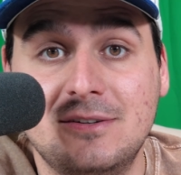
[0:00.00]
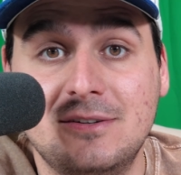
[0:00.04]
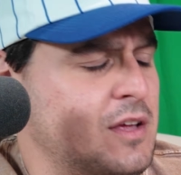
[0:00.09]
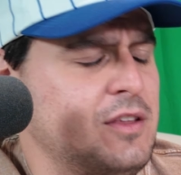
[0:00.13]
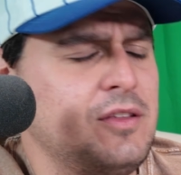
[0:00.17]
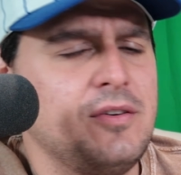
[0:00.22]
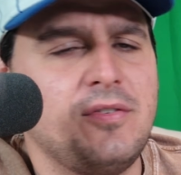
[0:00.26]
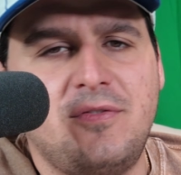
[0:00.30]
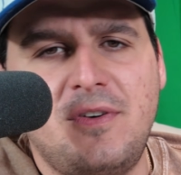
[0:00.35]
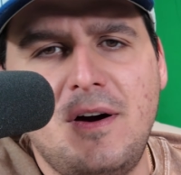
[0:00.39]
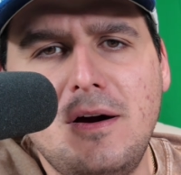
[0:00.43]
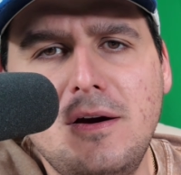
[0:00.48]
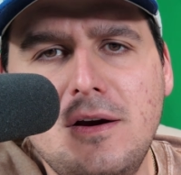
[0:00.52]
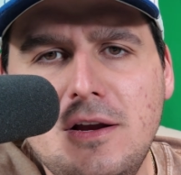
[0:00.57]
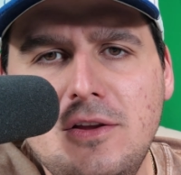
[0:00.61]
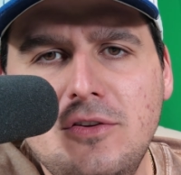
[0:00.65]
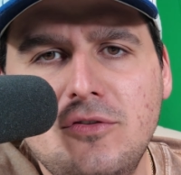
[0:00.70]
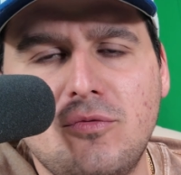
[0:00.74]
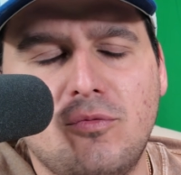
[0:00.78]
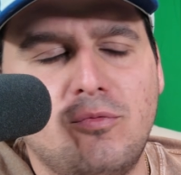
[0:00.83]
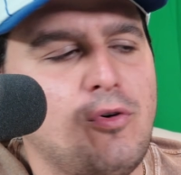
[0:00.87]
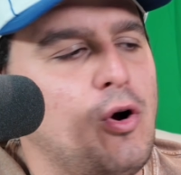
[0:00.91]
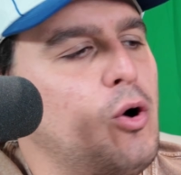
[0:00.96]
the
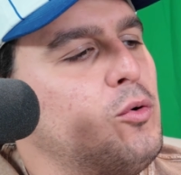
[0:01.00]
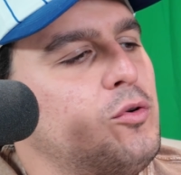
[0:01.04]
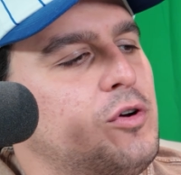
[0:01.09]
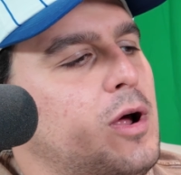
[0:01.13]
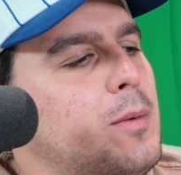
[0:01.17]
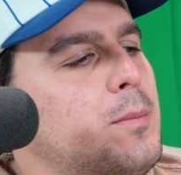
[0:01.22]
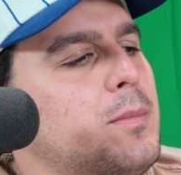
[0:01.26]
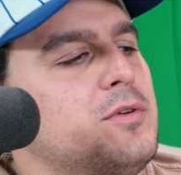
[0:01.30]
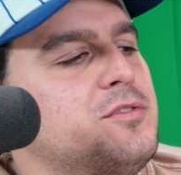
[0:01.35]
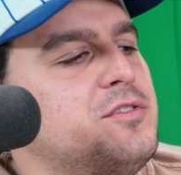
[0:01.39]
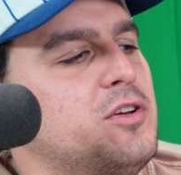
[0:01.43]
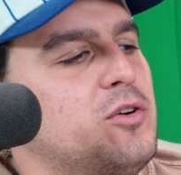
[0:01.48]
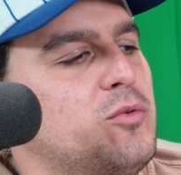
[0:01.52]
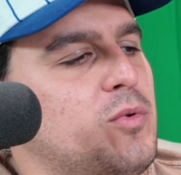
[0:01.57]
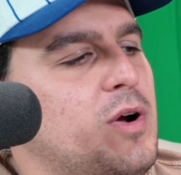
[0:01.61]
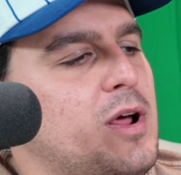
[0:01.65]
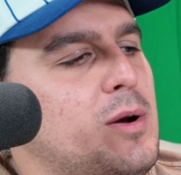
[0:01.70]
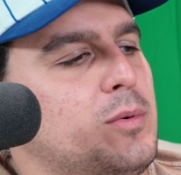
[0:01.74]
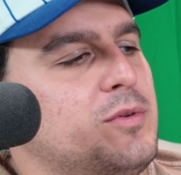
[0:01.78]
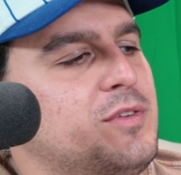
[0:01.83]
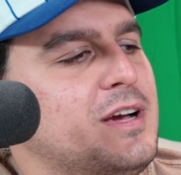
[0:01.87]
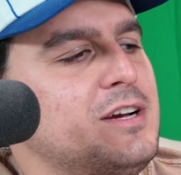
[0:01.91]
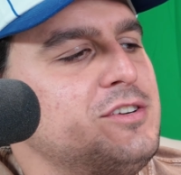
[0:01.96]
Falcons road numbers in red
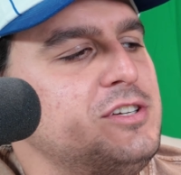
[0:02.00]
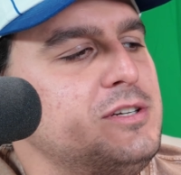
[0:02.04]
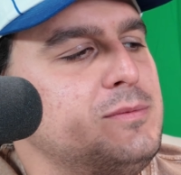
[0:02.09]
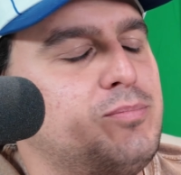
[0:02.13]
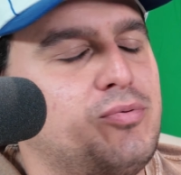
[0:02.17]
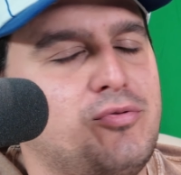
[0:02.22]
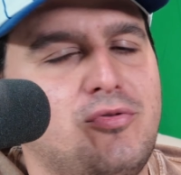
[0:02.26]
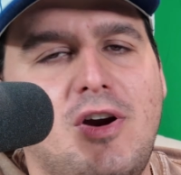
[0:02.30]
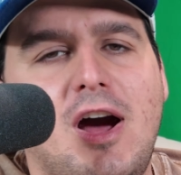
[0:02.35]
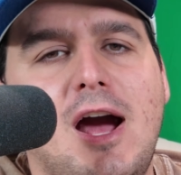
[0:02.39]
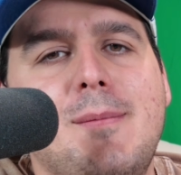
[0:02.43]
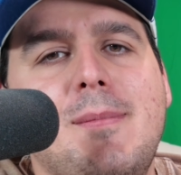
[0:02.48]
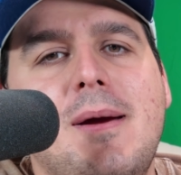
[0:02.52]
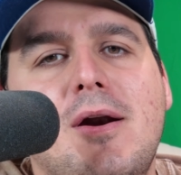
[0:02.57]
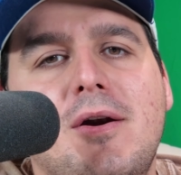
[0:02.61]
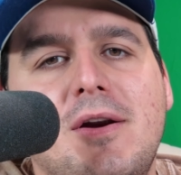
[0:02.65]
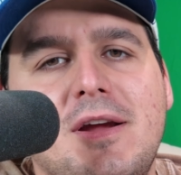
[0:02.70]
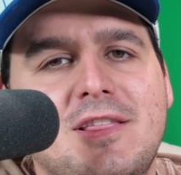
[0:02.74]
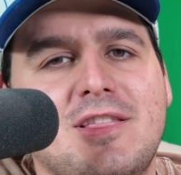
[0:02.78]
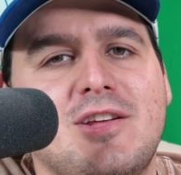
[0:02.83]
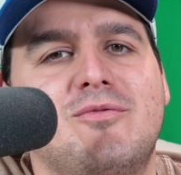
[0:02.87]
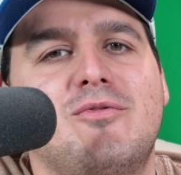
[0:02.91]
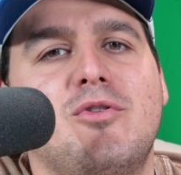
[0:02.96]
was actually primary
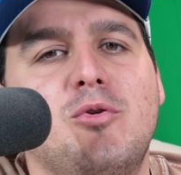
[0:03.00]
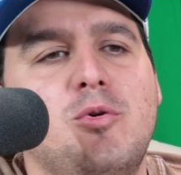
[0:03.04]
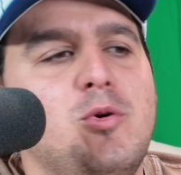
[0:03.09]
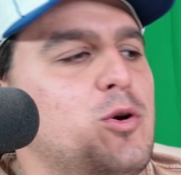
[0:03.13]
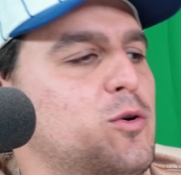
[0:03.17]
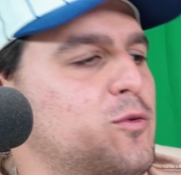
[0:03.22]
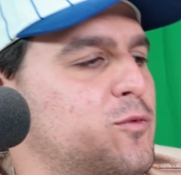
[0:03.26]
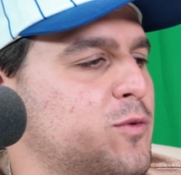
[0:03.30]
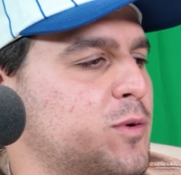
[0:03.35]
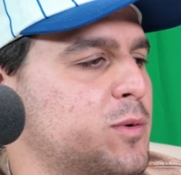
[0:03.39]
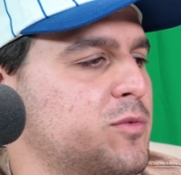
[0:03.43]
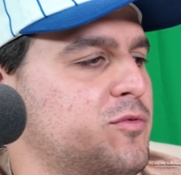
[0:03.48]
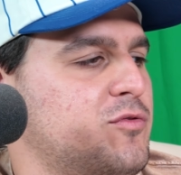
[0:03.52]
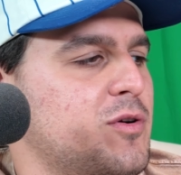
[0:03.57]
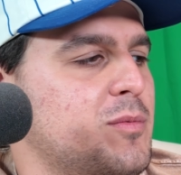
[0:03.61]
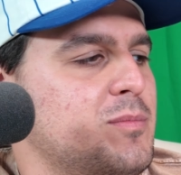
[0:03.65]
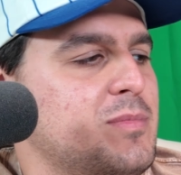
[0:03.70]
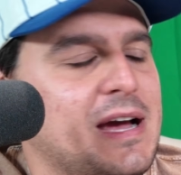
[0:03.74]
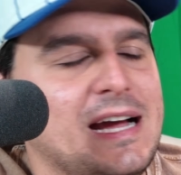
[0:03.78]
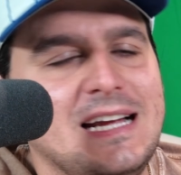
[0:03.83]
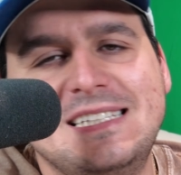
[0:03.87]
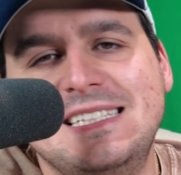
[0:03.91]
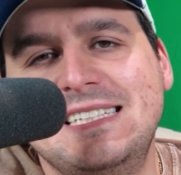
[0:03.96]
in the road uniforms from
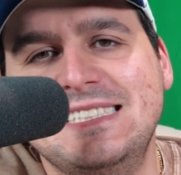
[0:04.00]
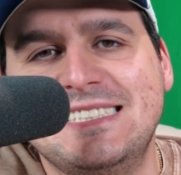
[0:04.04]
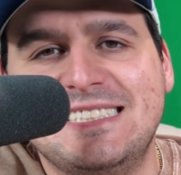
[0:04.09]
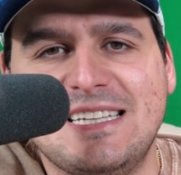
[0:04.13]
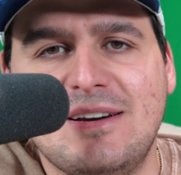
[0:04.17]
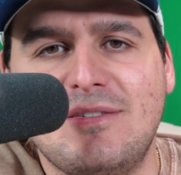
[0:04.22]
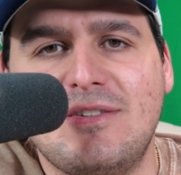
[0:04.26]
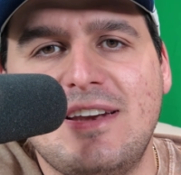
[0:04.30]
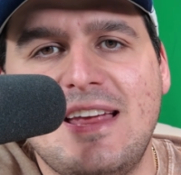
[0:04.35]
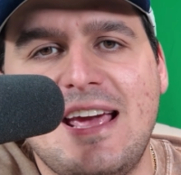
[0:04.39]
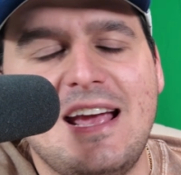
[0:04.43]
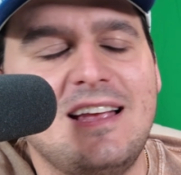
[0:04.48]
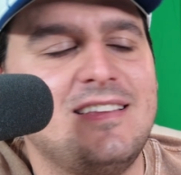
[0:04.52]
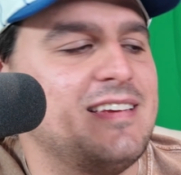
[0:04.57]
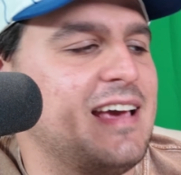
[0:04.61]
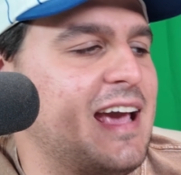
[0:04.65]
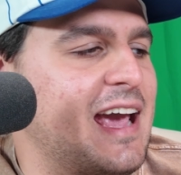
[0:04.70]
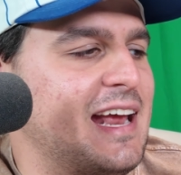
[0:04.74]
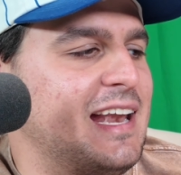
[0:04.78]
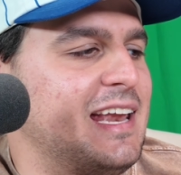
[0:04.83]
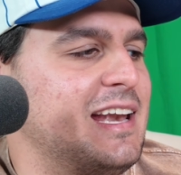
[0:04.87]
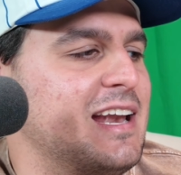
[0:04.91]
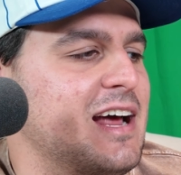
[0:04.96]
1978
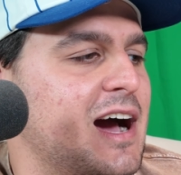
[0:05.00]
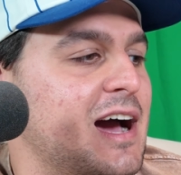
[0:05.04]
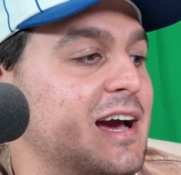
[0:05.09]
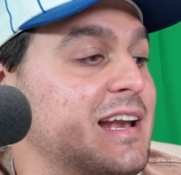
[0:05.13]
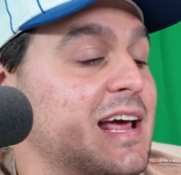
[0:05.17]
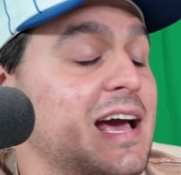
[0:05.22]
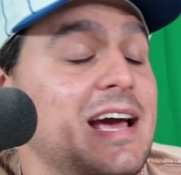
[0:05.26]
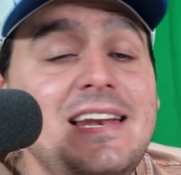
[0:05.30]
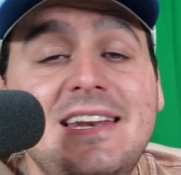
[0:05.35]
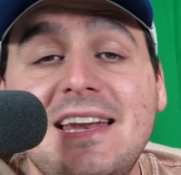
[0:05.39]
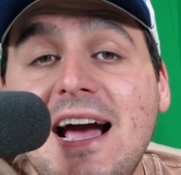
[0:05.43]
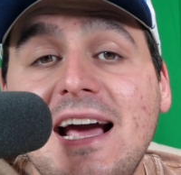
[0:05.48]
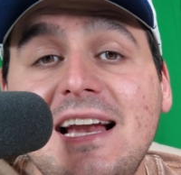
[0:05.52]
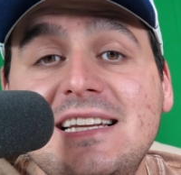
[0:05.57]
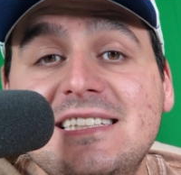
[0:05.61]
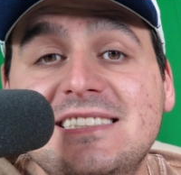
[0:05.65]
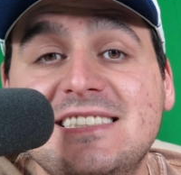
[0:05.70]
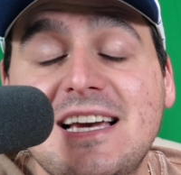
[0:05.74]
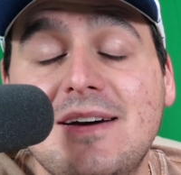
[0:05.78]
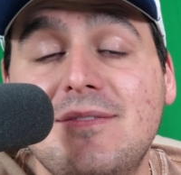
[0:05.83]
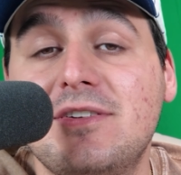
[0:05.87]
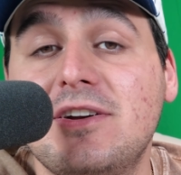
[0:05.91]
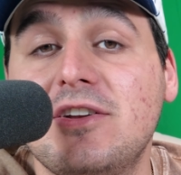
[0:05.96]
to 89 and
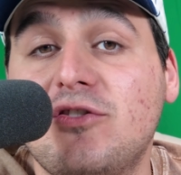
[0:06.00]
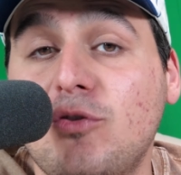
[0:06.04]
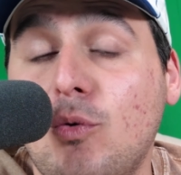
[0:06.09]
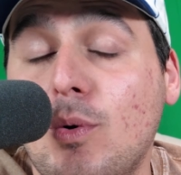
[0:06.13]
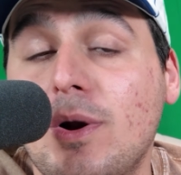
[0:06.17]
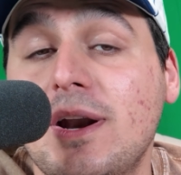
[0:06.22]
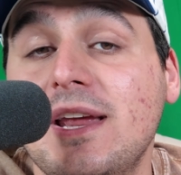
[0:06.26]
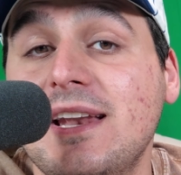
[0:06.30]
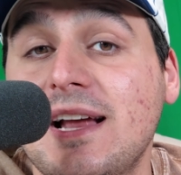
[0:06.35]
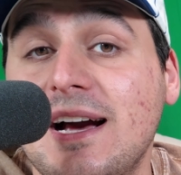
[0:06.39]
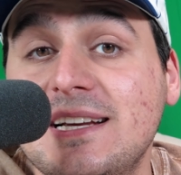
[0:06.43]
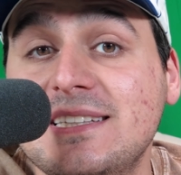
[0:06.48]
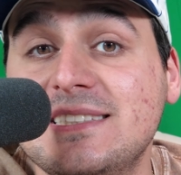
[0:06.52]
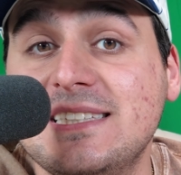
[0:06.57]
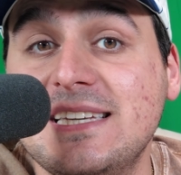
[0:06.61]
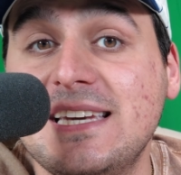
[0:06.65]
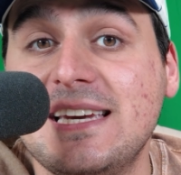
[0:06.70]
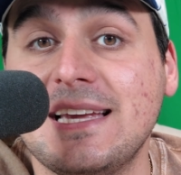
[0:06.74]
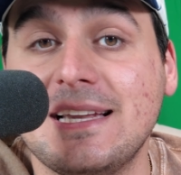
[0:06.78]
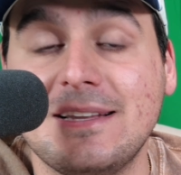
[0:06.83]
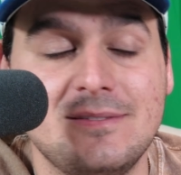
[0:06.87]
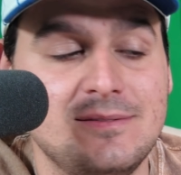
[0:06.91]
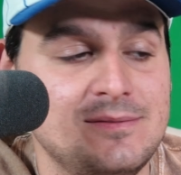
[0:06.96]
97 to 2019.